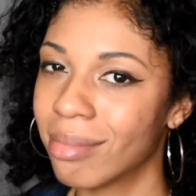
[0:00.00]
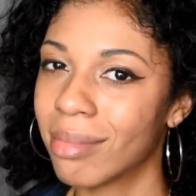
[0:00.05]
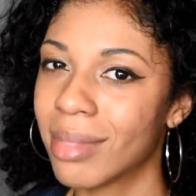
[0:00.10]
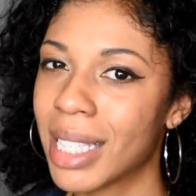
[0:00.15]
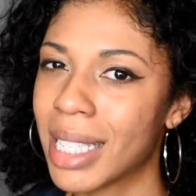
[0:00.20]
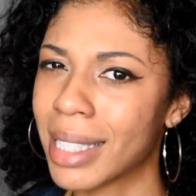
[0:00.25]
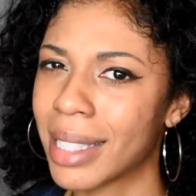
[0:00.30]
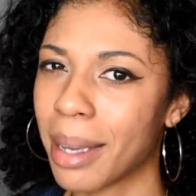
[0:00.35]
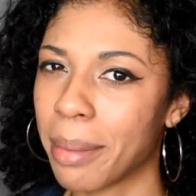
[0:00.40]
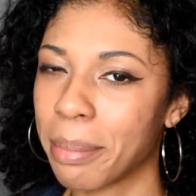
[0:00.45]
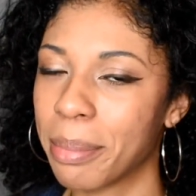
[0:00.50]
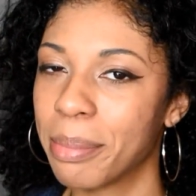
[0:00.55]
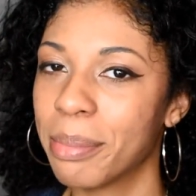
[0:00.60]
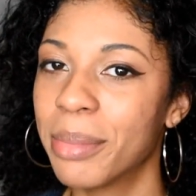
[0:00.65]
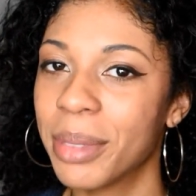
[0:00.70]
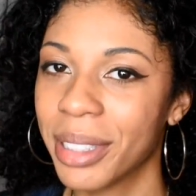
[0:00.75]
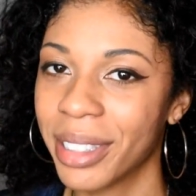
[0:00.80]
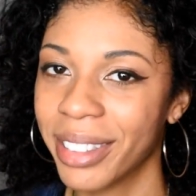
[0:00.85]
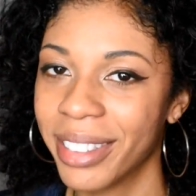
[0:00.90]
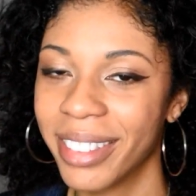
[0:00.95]
ease up
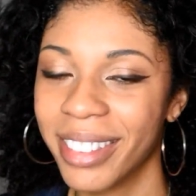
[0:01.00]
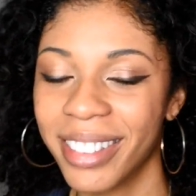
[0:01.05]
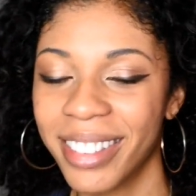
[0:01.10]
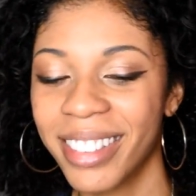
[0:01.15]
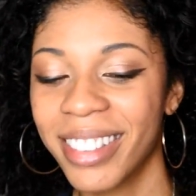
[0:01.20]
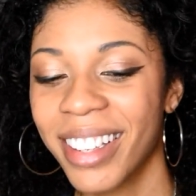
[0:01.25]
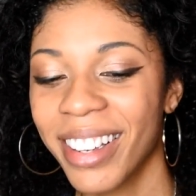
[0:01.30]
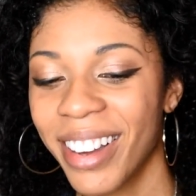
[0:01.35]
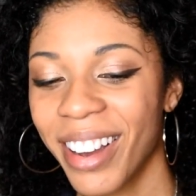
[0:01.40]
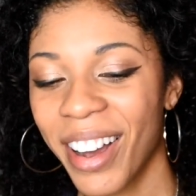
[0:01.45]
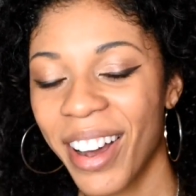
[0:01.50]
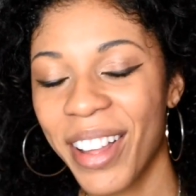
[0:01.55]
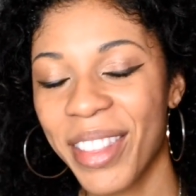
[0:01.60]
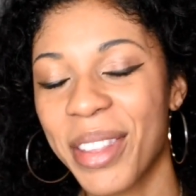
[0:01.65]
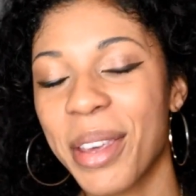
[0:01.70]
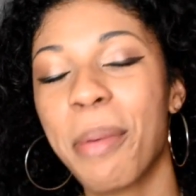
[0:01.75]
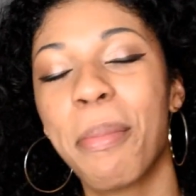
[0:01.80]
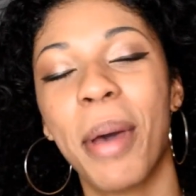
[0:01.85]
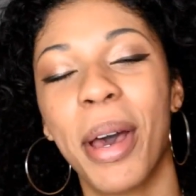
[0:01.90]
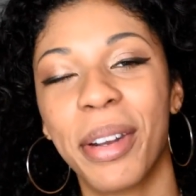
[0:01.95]
on
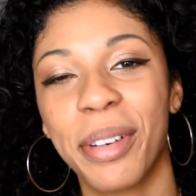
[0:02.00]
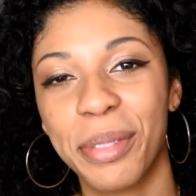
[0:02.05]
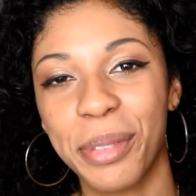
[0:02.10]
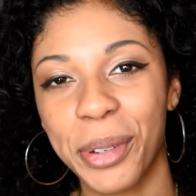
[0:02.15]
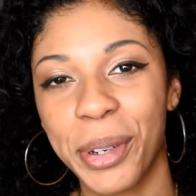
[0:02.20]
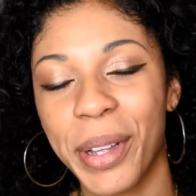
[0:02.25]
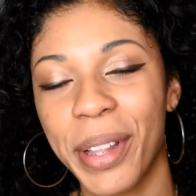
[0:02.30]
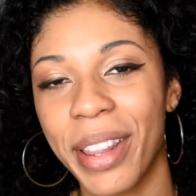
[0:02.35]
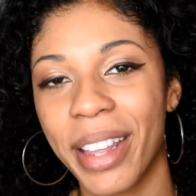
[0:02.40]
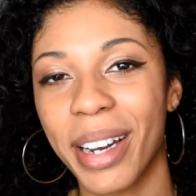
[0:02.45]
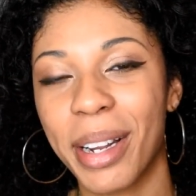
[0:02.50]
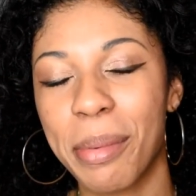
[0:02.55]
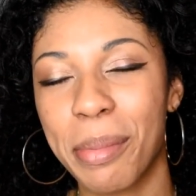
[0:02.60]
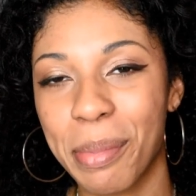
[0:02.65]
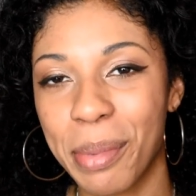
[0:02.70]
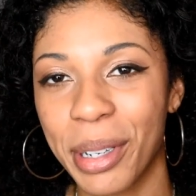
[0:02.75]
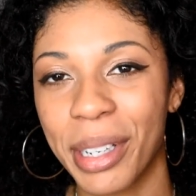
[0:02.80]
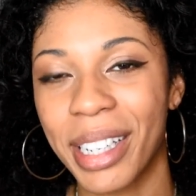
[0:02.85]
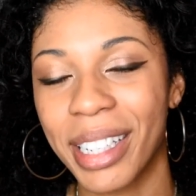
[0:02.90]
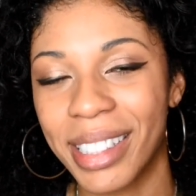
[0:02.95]
the amount of oil that I'm
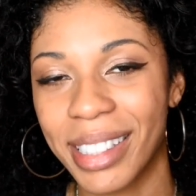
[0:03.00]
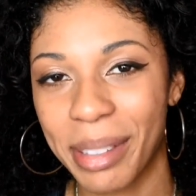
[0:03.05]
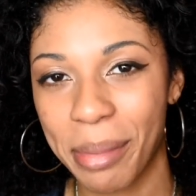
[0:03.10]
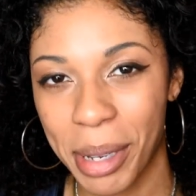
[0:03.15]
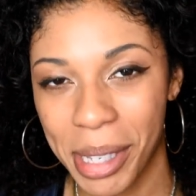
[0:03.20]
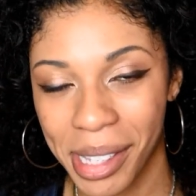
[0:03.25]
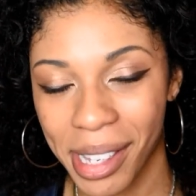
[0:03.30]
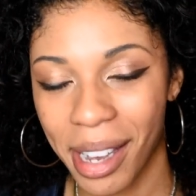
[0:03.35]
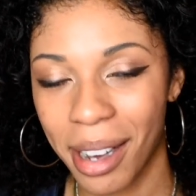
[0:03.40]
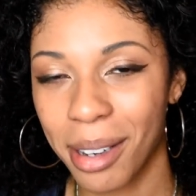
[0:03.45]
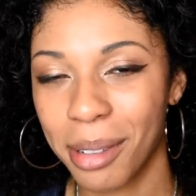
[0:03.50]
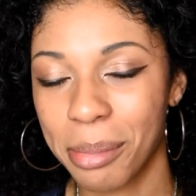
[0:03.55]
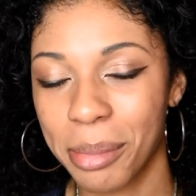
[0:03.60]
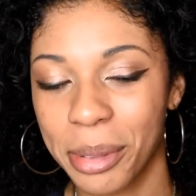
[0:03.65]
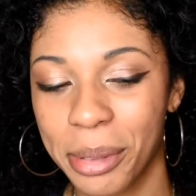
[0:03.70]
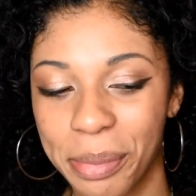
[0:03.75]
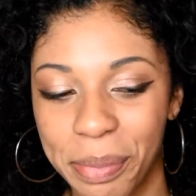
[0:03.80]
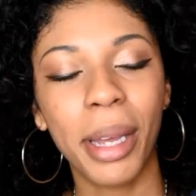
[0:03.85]
putting into my scalp.